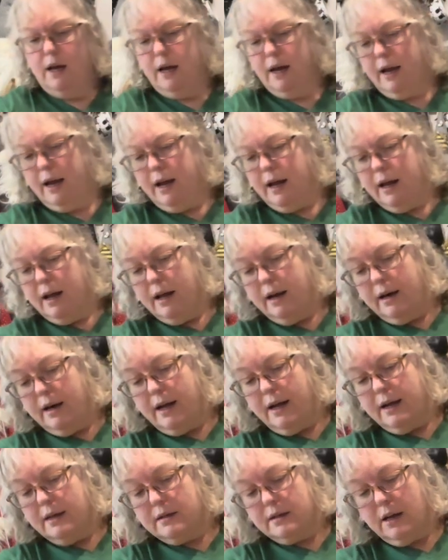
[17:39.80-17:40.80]
And
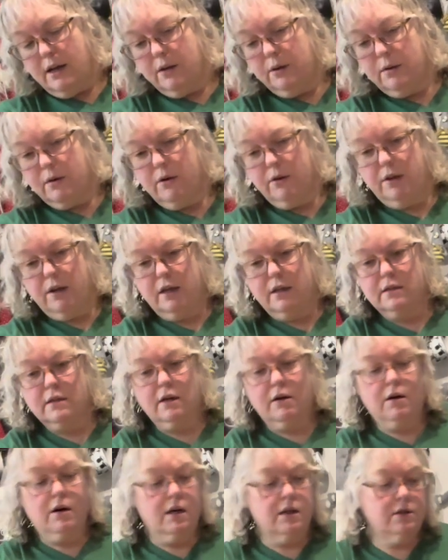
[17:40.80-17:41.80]
as I throw things
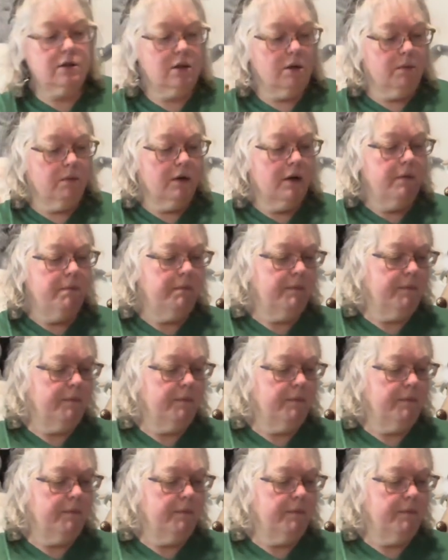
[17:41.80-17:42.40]
across the room,